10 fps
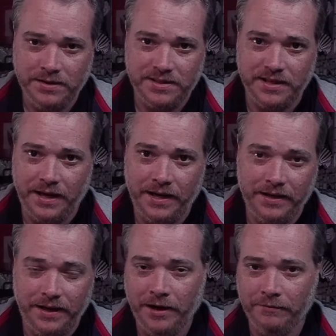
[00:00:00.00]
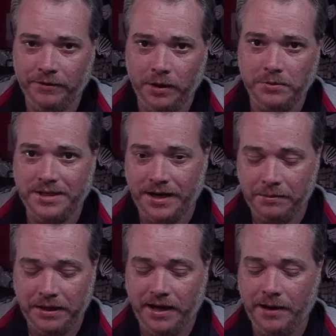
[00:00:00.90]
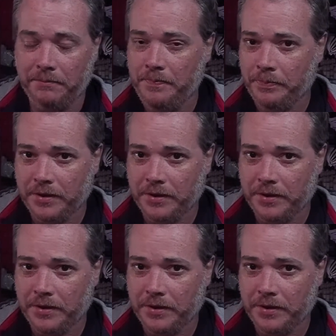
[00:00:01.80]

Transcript: side airflow top cap.